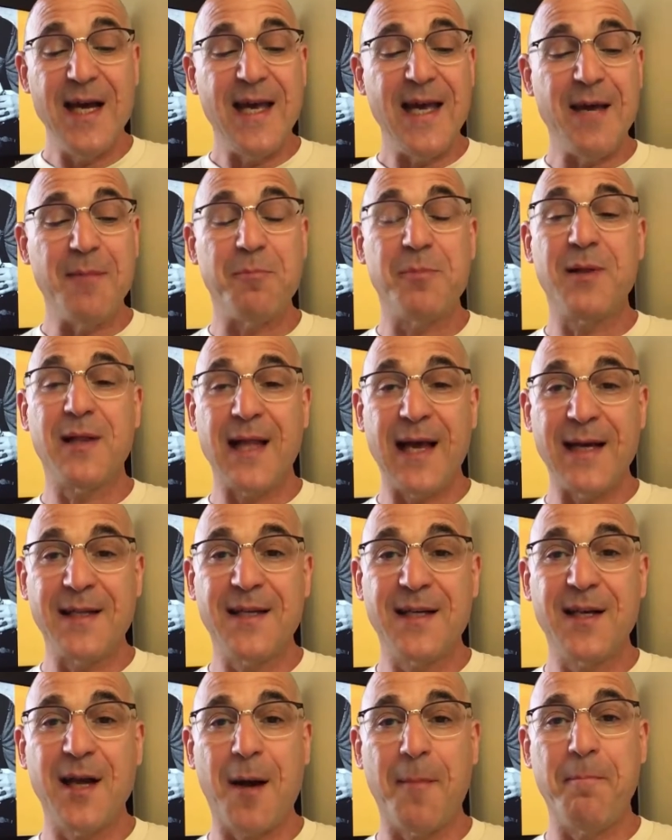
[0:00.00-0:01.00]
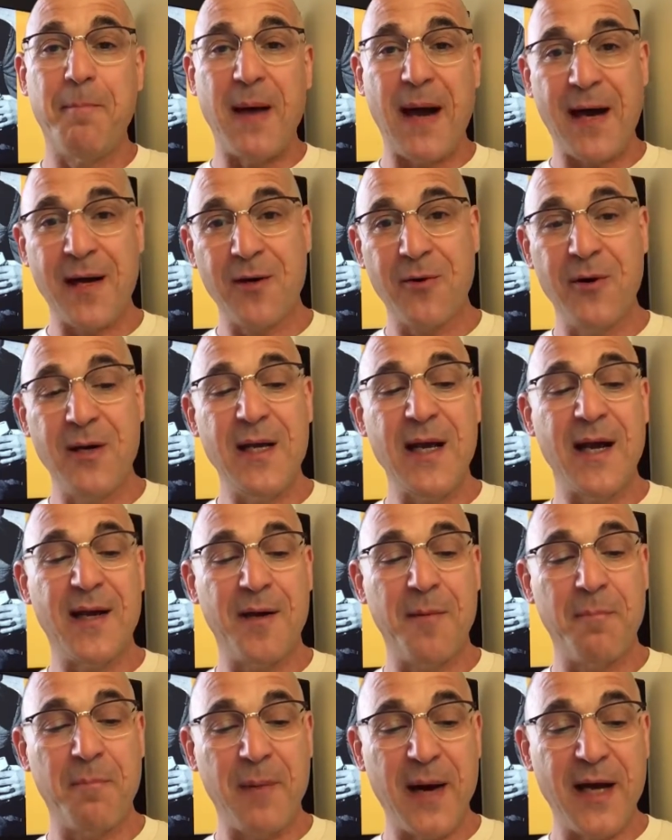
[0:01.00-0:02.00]
implanted a battery and
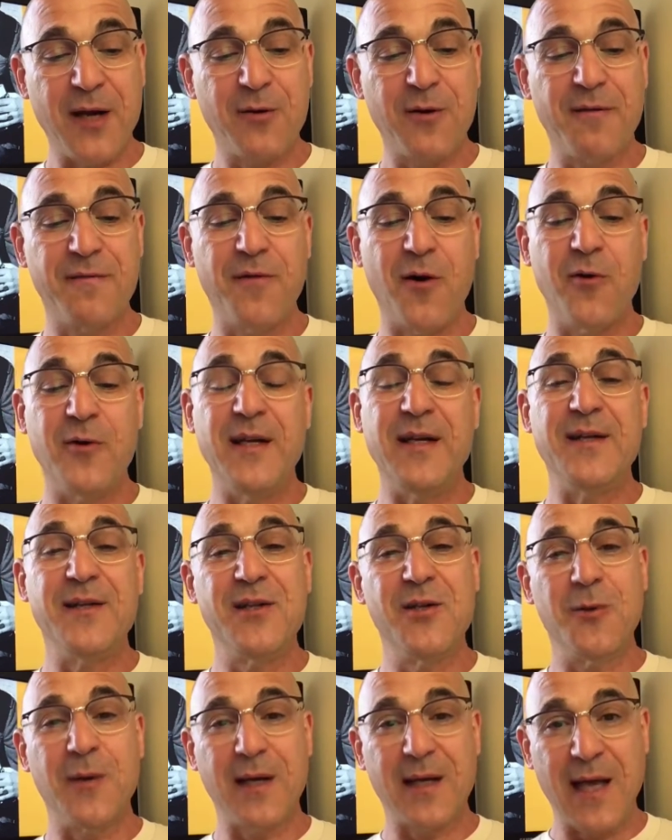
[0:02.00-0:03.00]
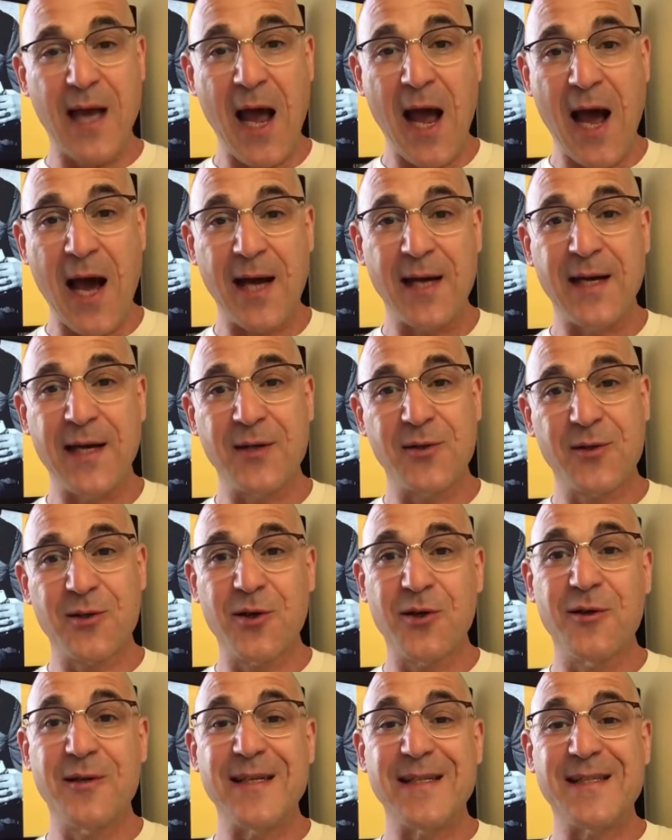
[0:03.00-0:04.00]
a microphone into a cat and
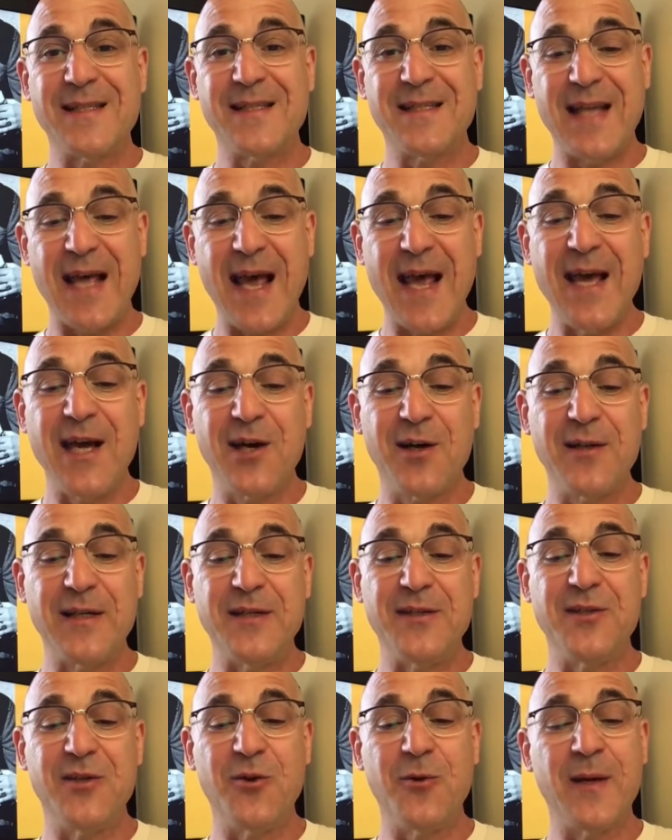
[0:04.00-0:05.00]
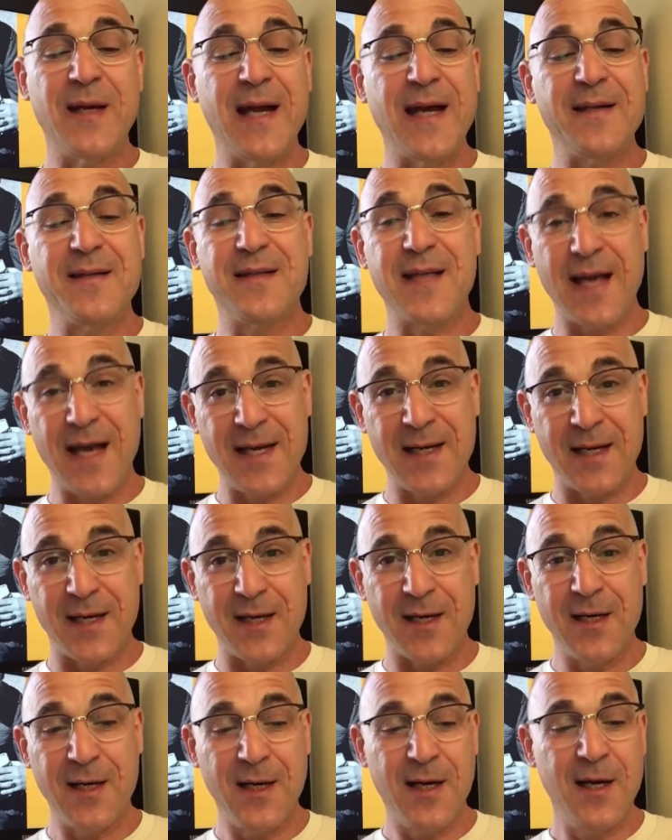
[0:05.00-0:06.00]
turned its tail into an antenna.
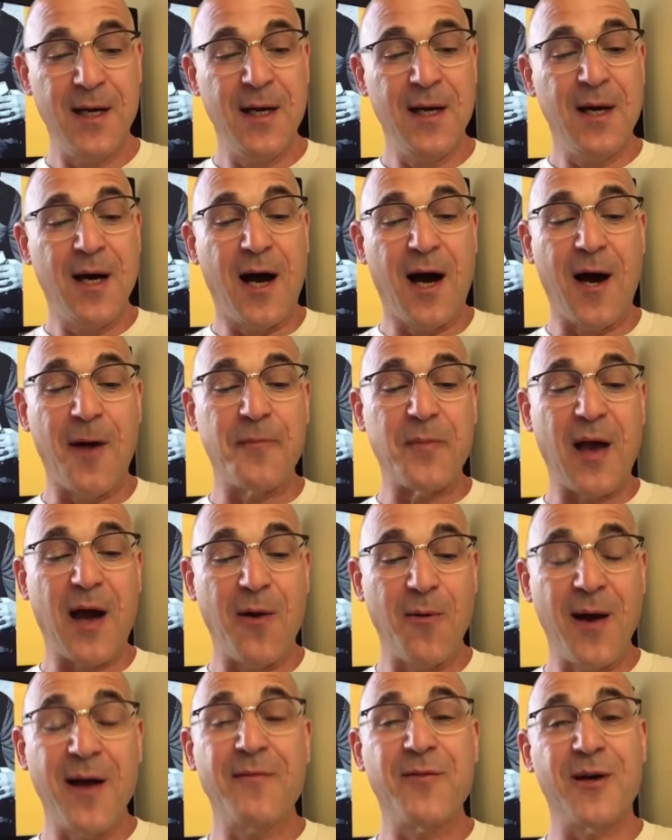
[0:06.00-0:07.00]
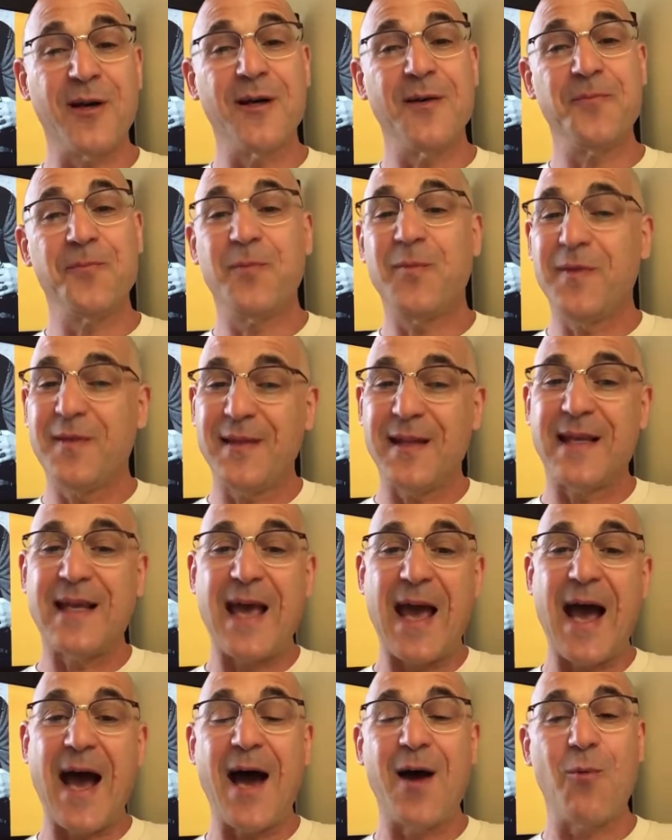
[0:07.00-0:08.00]
However, the
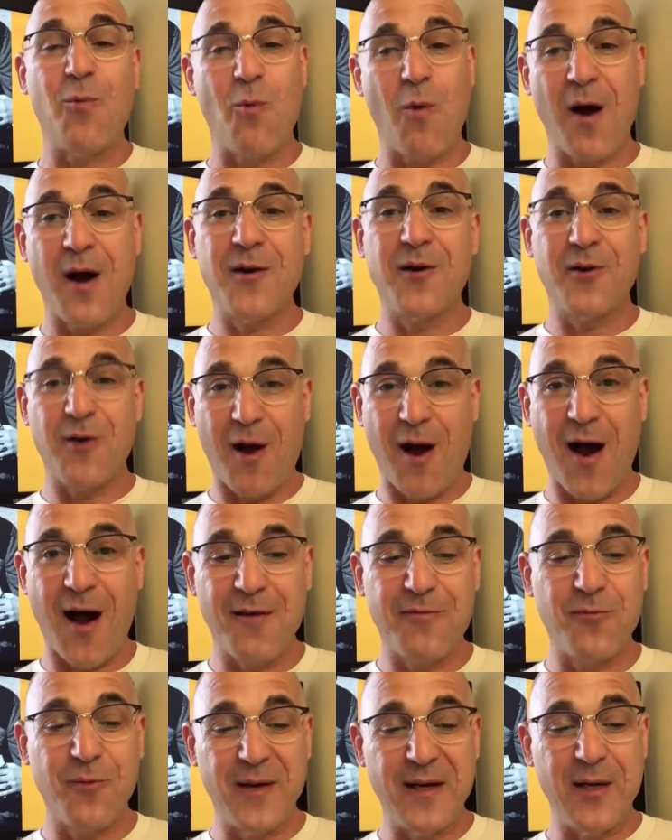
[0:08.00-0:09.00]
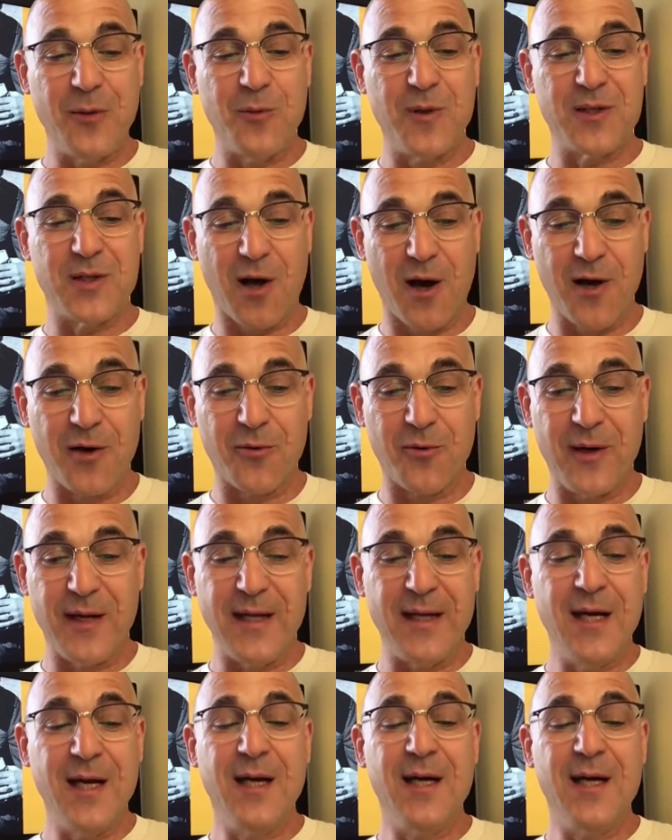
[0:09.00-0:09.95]
cat wandered off when it was hungry,